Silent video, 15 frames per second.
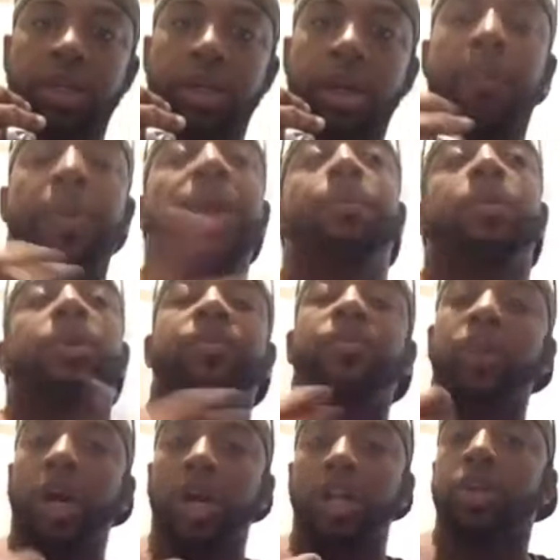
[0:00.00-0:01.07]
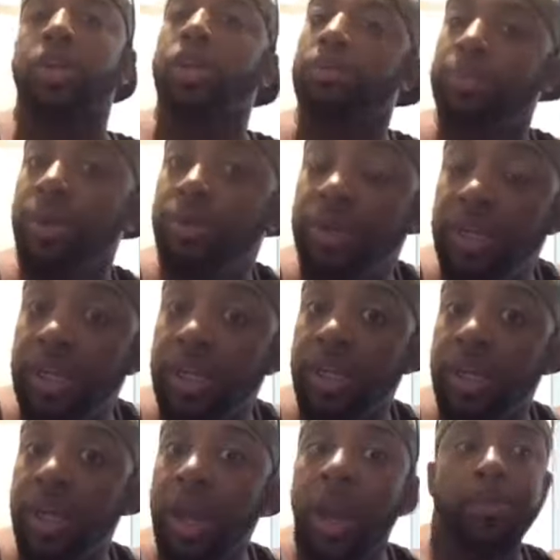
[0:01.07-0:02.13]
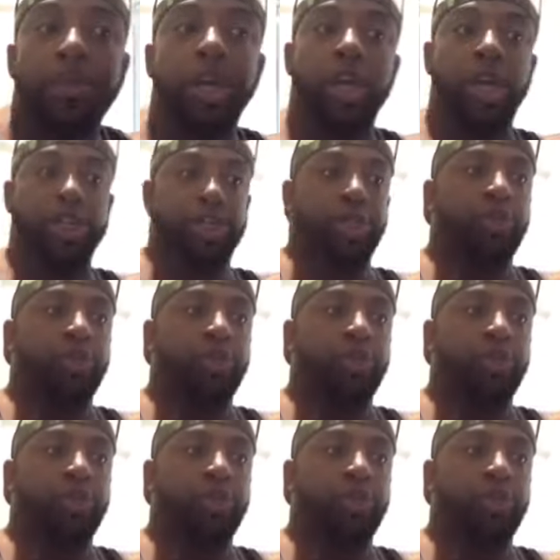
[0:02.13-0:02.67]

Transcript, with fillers: people of color community because you've